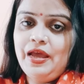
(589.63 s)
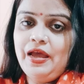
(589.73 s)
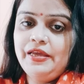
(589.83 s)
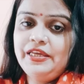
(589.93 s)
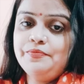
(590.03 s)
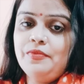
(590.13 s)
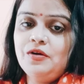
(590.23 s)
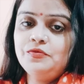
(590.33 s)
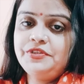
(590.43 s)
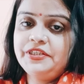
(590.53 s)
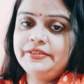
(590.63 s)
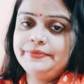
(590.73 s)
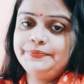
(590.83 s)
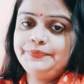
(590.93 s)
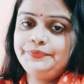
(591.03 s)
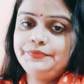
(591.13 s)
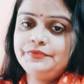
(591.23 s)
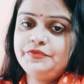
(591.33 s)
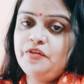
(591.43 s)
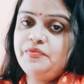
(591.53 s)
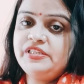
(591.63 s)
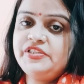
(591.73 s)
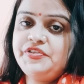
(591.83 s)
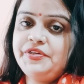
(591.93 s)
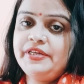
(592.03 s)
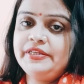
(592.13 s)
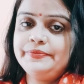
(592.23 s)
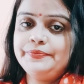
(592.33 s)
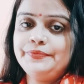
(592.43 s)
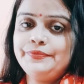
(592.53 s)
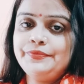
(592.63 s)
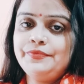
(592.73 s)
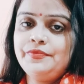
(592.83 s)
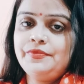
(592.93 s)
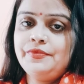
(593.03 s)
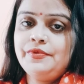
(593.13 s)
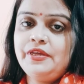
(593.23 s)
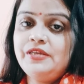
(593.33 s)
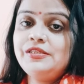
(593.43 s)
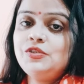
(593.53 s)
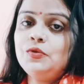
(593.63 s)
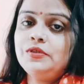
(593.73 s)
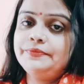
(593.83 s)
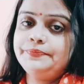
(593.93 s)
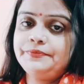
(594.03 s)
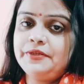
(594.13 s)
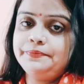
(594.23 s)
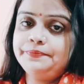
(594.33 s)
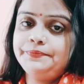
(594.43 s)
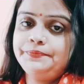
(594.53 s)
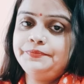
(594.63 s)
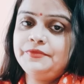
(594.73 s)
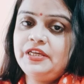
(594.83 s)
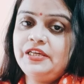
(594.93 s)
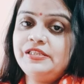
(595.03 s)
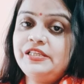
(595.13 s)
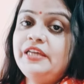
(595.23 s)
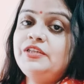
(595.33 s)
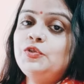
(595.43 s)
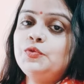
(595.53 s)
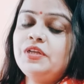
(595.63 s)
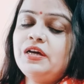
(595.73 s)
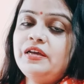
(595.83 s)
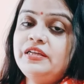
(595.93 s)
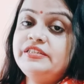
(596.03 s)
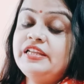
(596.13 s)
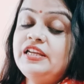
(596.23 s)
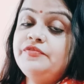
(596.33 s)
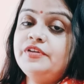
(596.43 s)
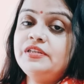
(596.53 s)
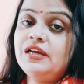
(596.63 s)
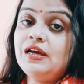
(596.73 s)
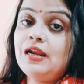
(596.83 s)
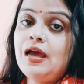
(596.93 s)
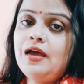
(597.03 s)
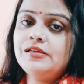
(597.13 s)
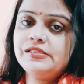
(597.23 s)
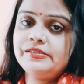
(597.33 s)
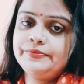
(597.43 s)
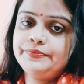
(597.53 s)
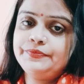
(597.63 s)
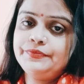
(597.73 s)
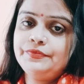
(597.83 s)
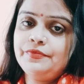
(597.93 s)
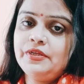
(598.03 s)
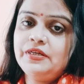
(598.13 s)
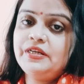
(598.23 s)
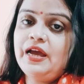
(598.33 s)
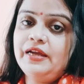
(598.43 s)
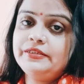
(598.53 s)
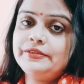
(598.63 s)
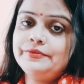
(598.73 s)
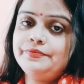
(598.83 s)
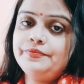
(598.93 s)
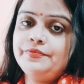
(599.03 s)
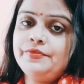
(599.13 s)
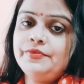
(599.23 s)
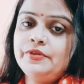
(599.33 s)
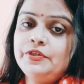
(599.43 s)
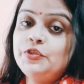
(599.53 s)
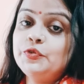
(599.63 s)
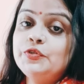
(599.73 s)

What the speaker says: He mounted from his chair. He stood up. He delivered the class that Do you